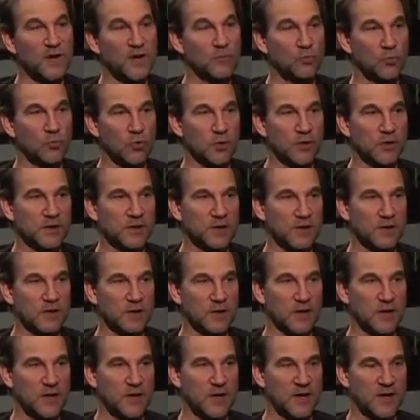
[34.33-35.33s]
I'm
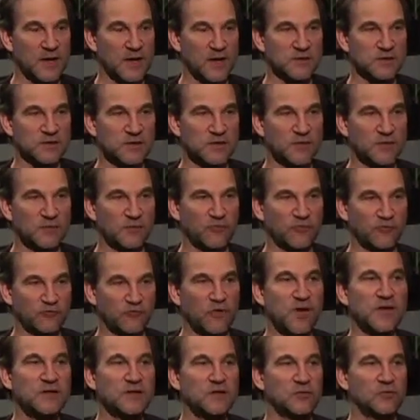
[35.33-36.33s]
working, I actually am
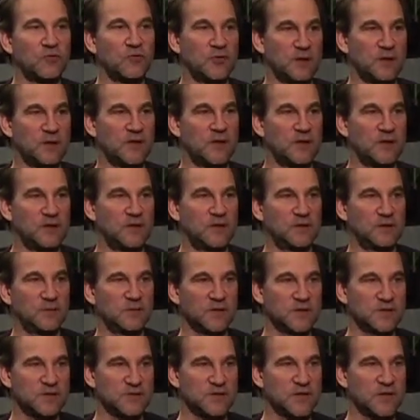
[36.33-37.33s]
afraid to look at anything
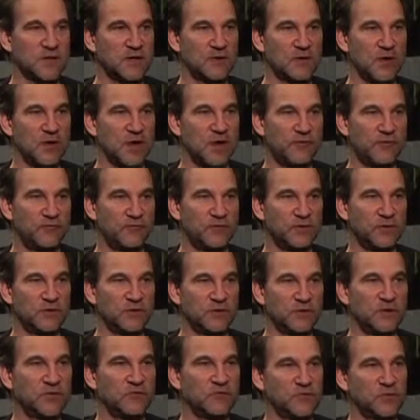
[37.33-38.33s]
because I
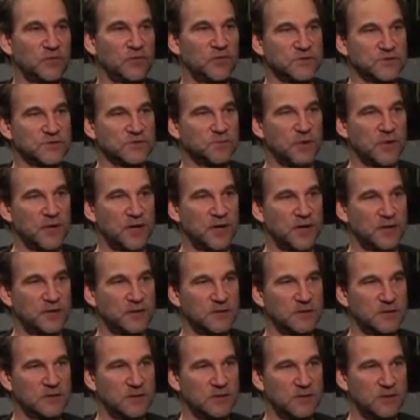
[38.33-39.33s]
feel influenced by it.
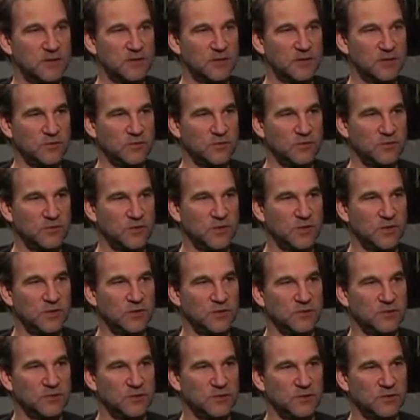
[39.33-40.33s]
And
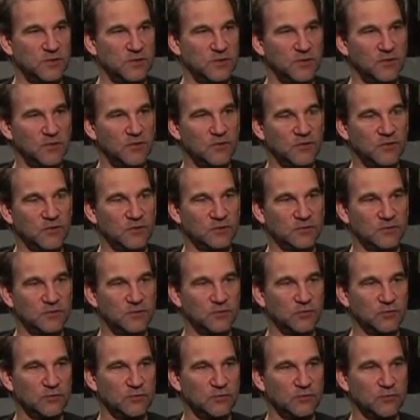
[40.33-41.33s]

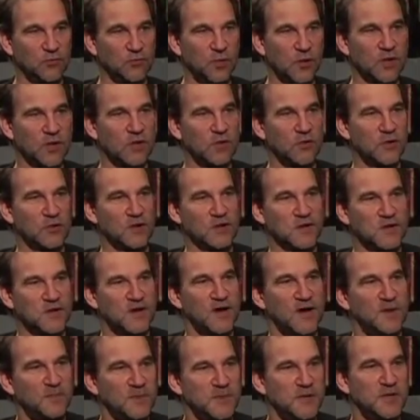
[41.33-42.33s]
you're working on a
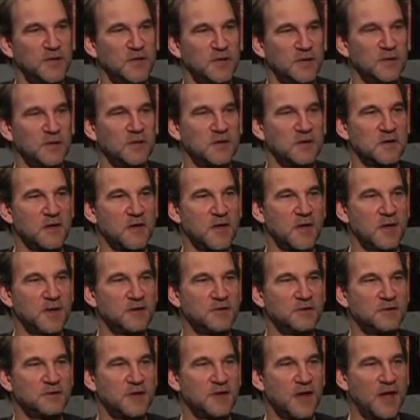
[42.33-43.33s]
comedy
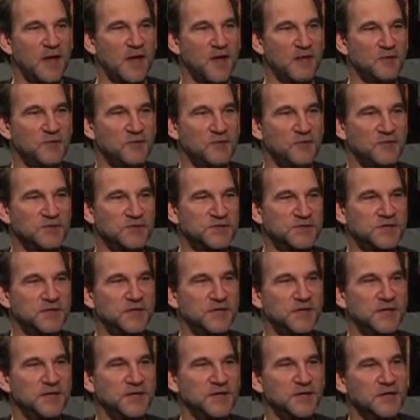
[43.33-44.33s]
and you
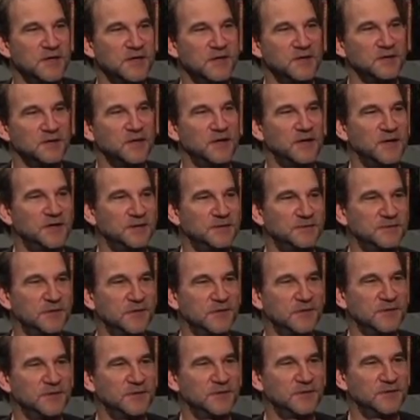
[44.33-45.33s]
see
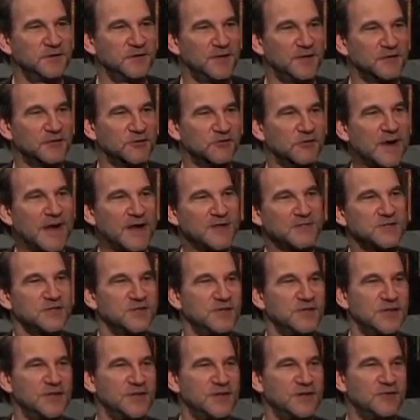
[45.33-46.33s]
a
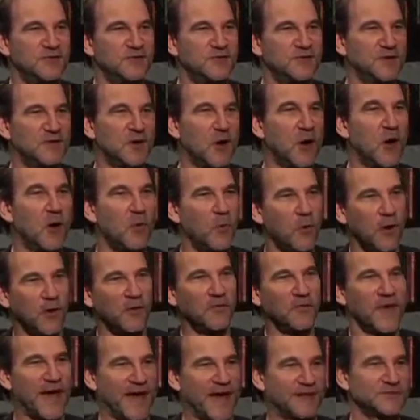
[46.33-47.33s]
tragedy and you think, oh
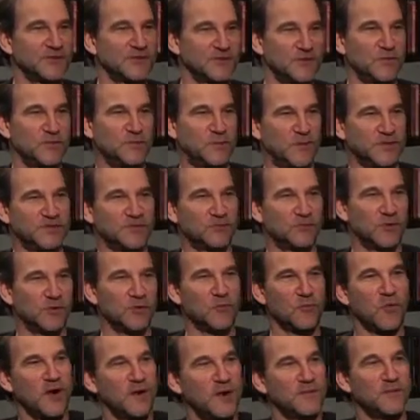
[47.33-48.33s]
well, that's a good piece of
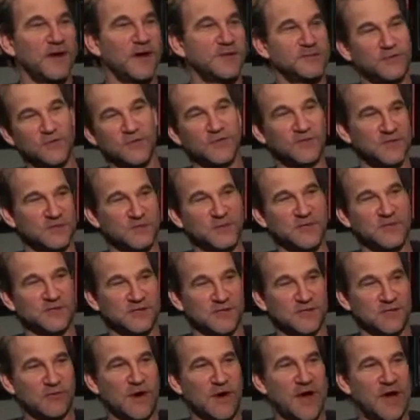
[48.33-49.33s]
work. Why am I doing this
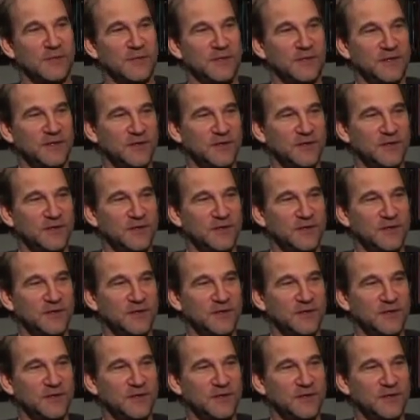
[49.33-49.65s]
piece of crap?